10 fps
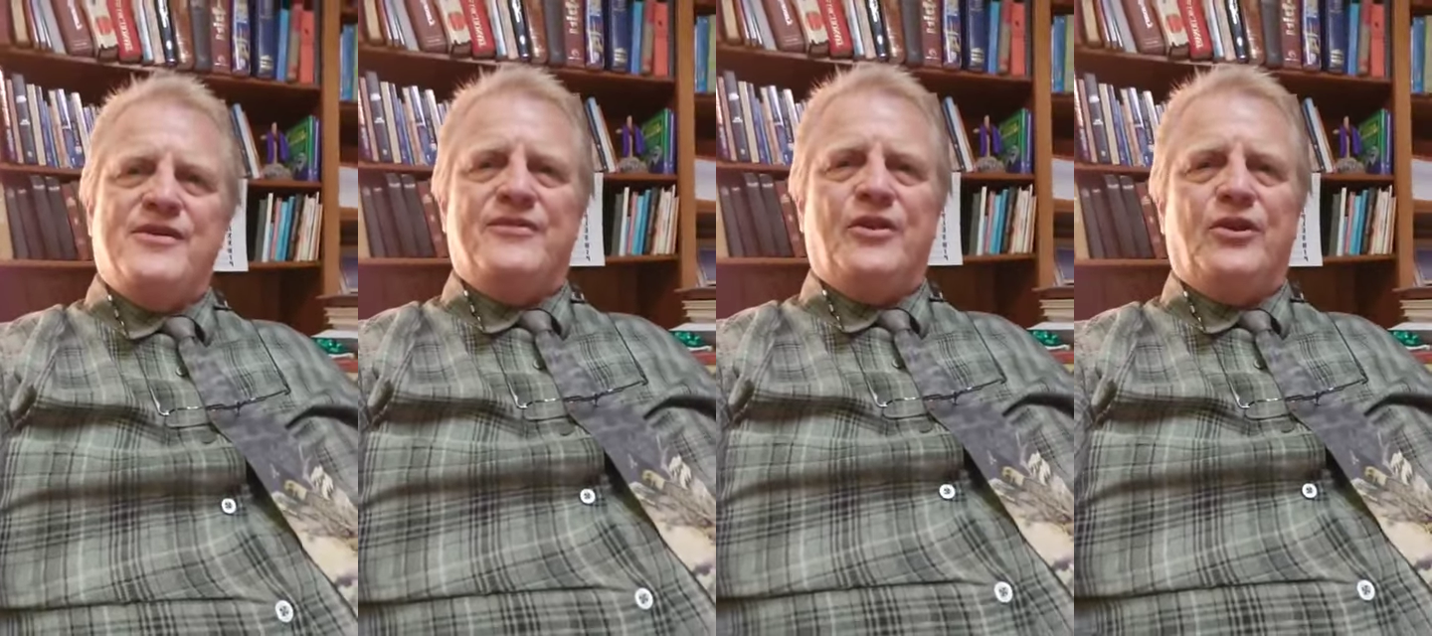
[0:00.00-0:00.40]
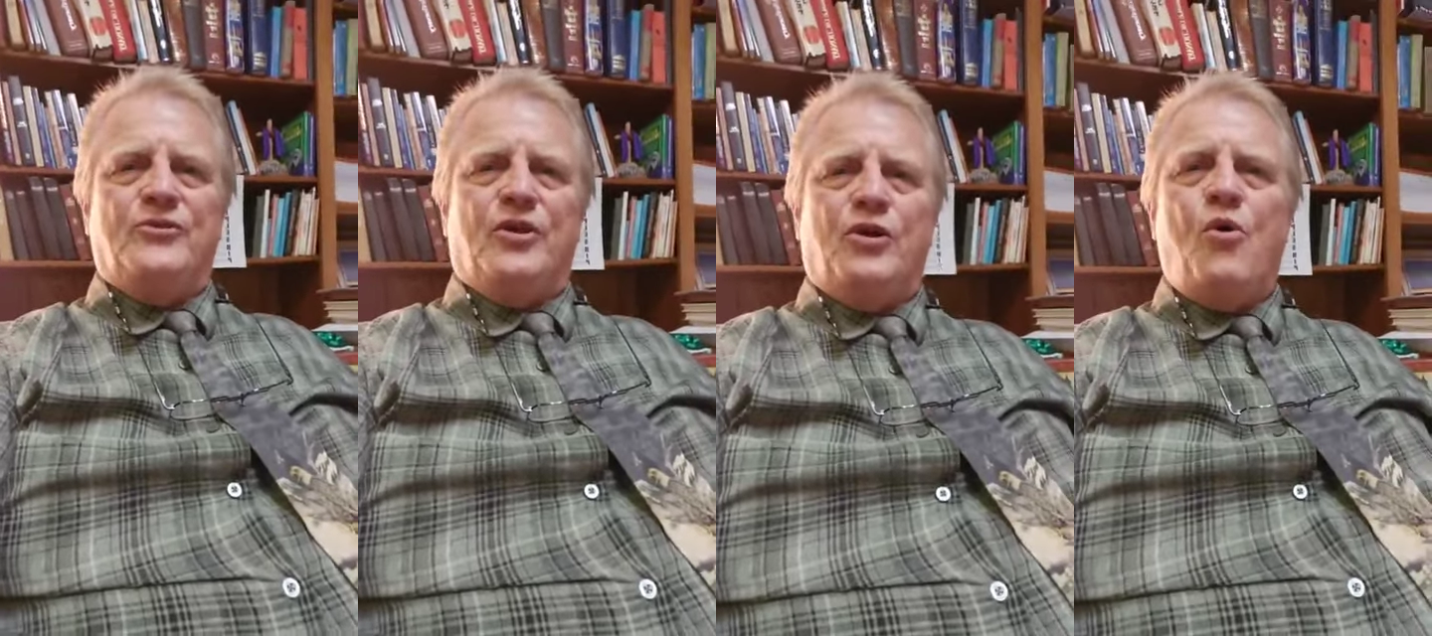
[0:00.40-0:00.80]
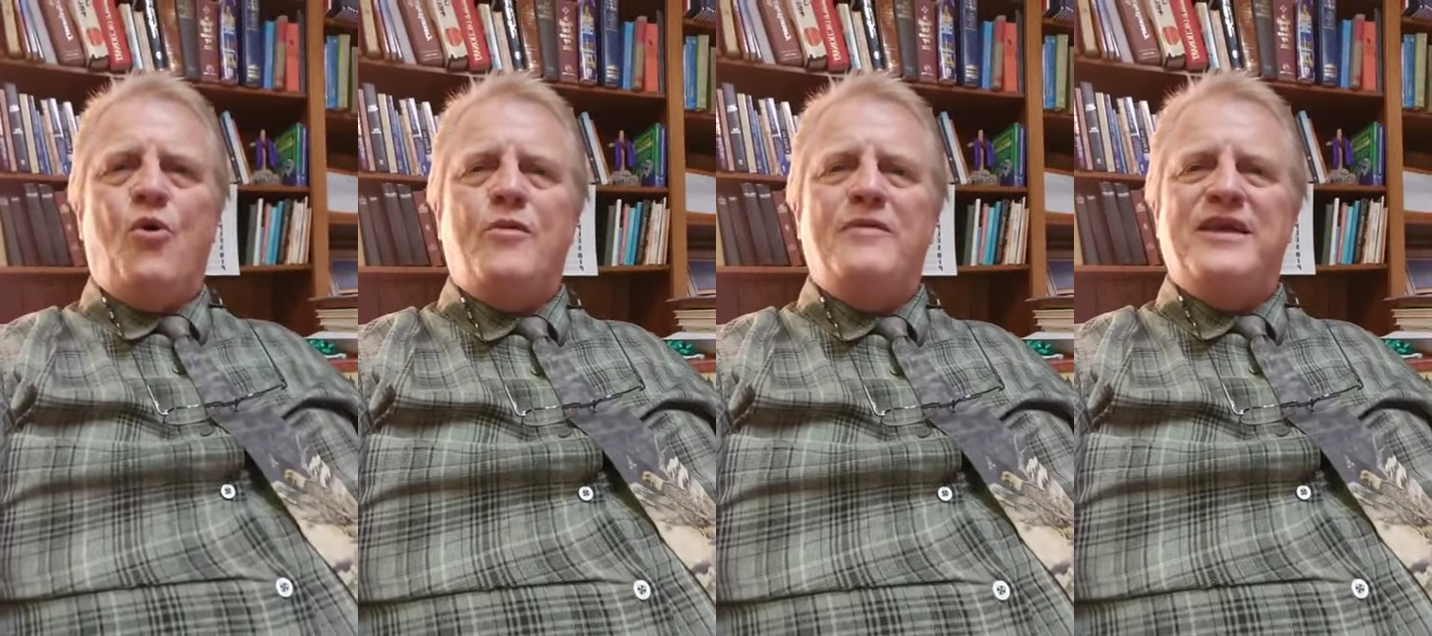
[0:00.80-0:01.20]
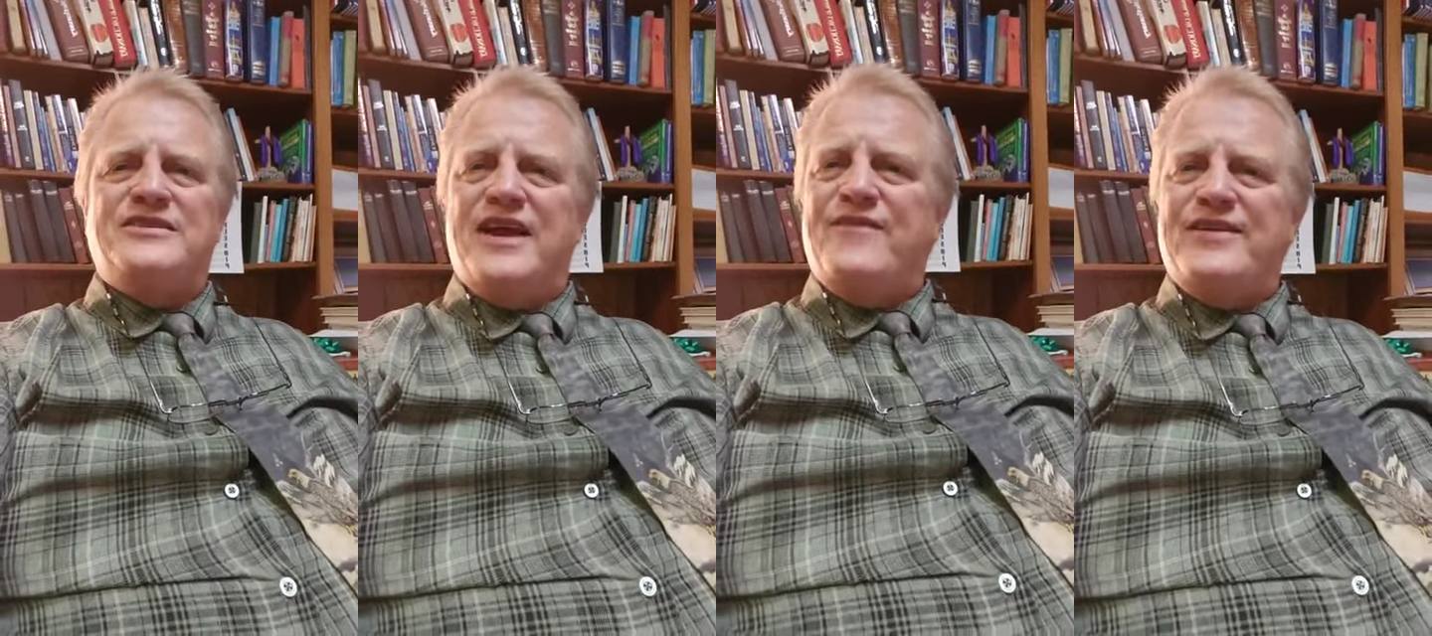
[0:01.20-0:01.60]
The Lord
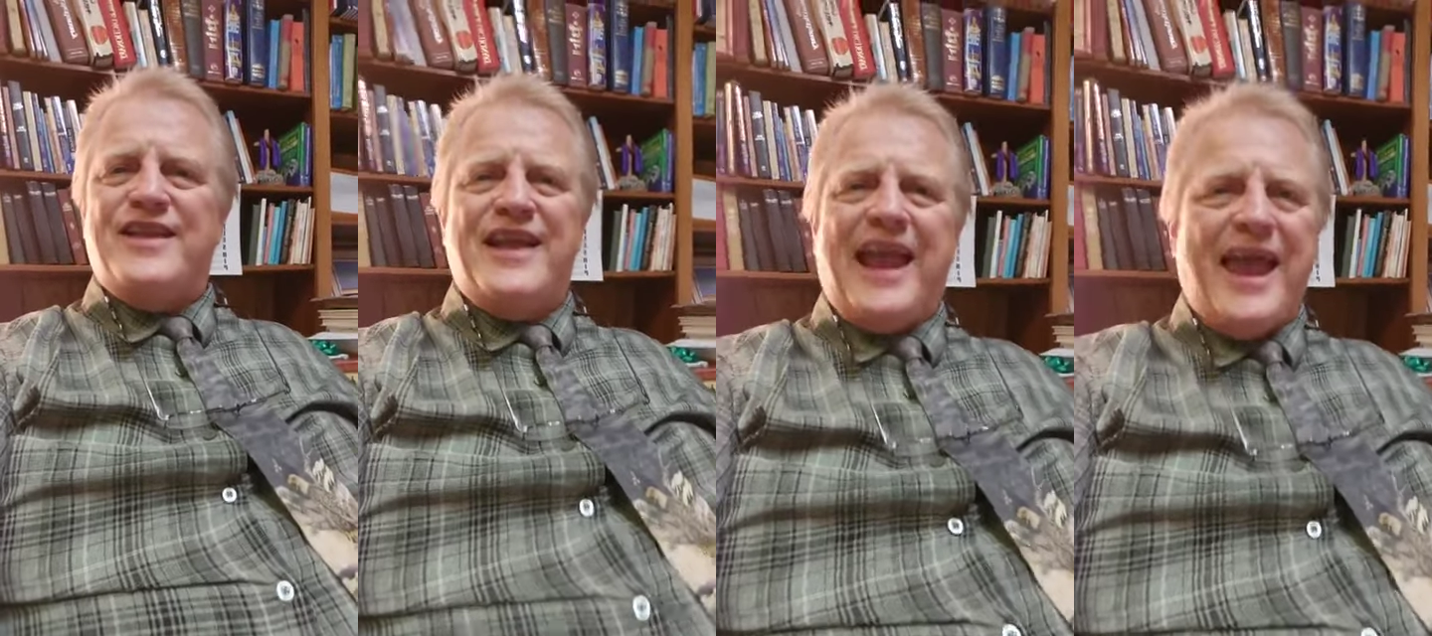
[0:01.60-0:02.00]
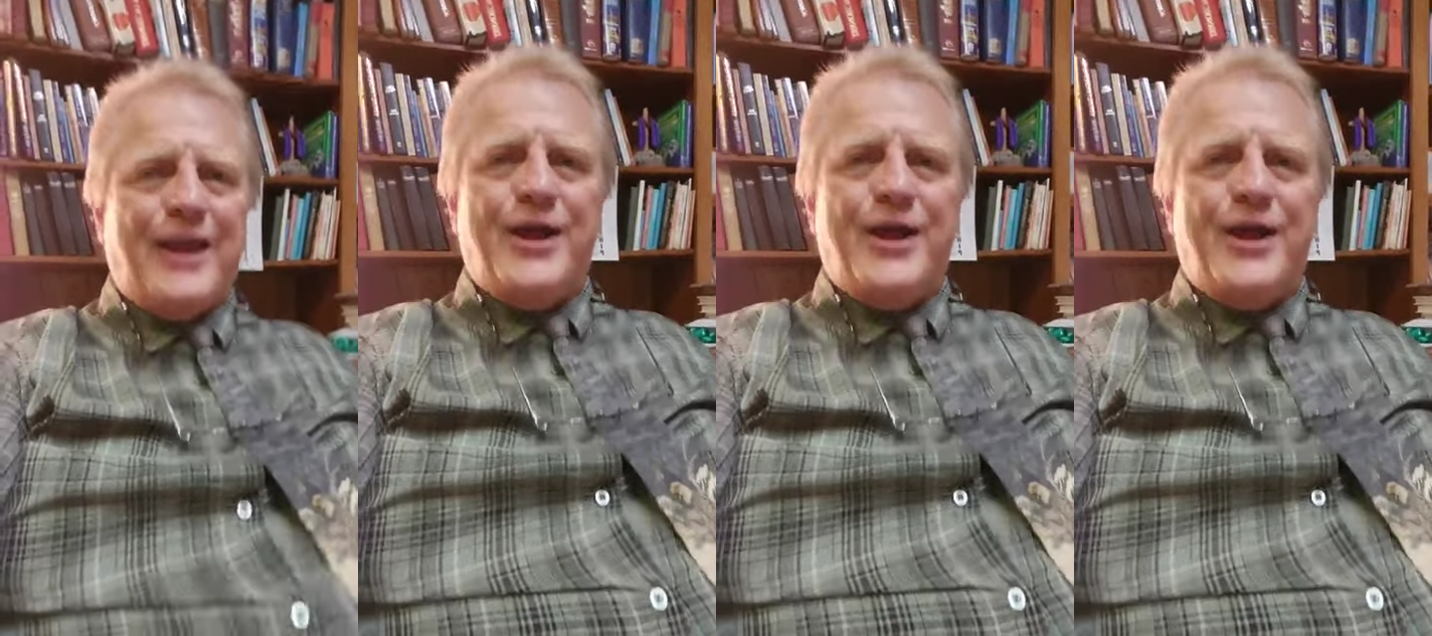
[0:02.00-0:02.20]
makes everything add